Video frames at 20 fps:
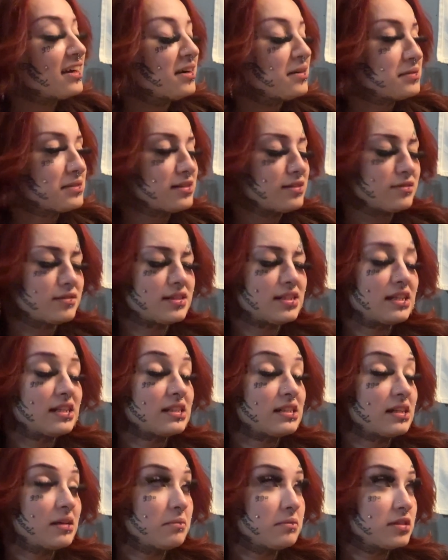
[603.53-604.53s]
up to
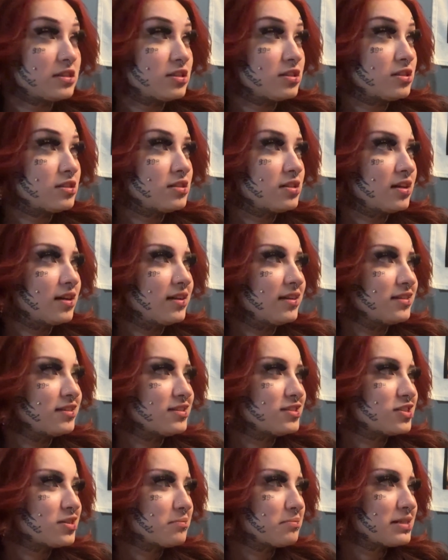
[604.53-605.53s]

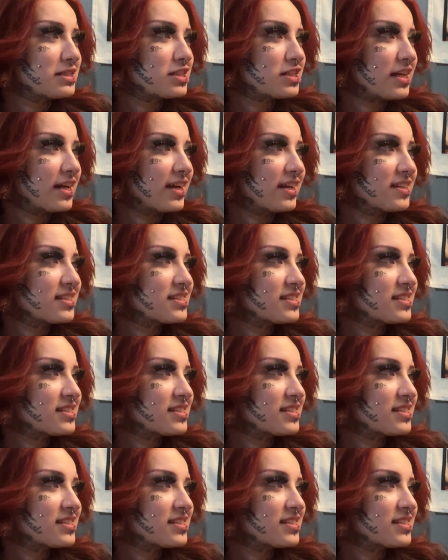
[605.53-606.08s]
10 jumping jacks